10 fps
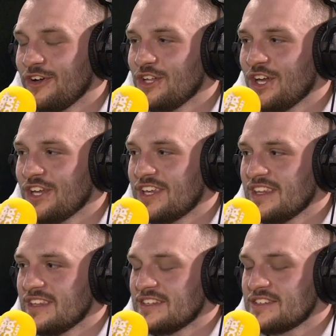like
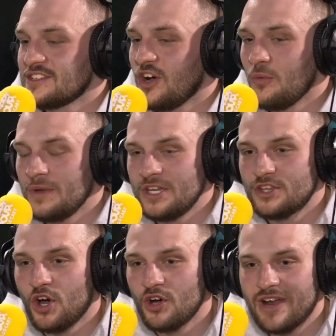there's so many
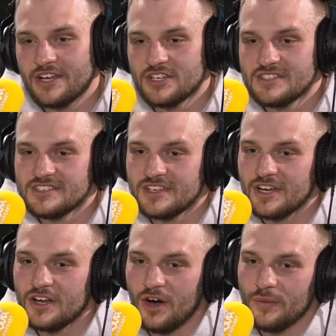directions it
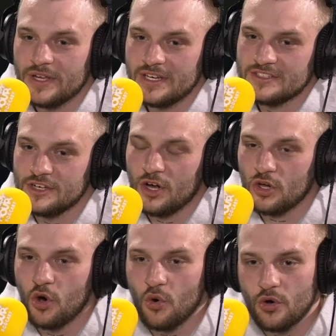could go in. It's not
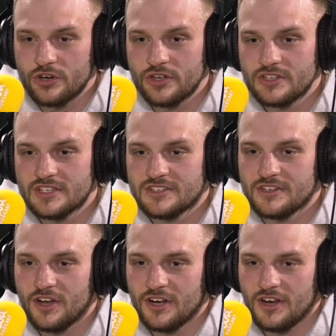cornered. It's
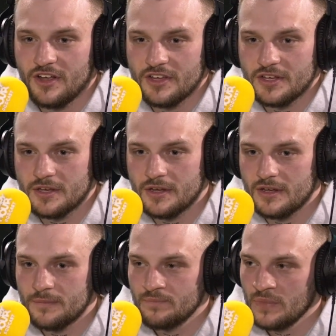not like
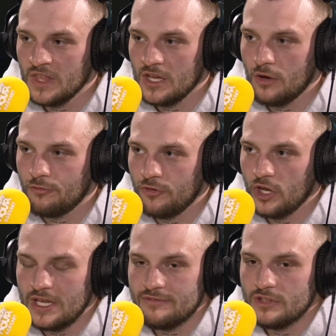I feel
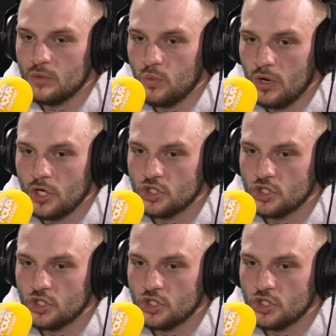like even the word